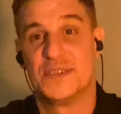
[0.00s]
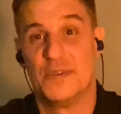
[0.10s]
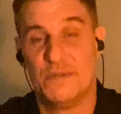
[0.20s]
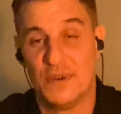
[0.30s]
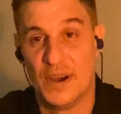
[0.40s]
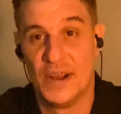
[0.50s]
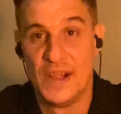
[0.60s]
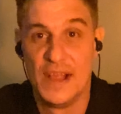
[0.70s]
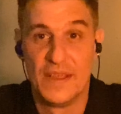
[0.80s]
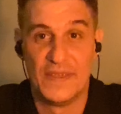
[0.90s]
so far.
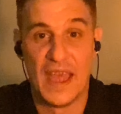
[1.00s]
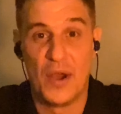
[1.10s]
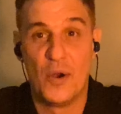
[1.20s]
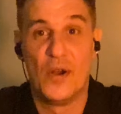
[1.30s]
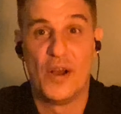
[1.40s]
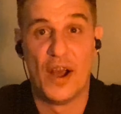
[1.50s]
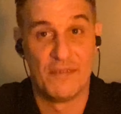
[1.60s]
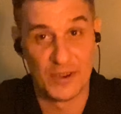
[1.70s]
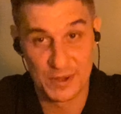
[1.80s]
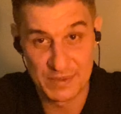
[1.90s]
Now,
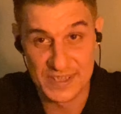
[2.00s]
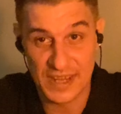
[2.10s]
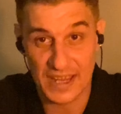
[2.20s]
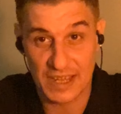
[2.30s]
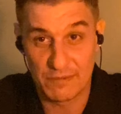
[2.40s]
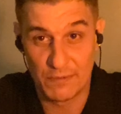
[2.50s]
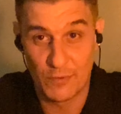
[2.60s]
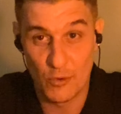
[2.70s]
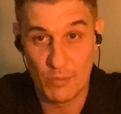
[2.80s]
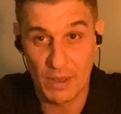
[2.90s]
I've only been stacking for
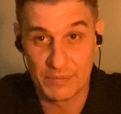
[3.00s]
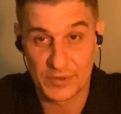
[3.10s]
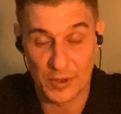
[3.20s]
4 months,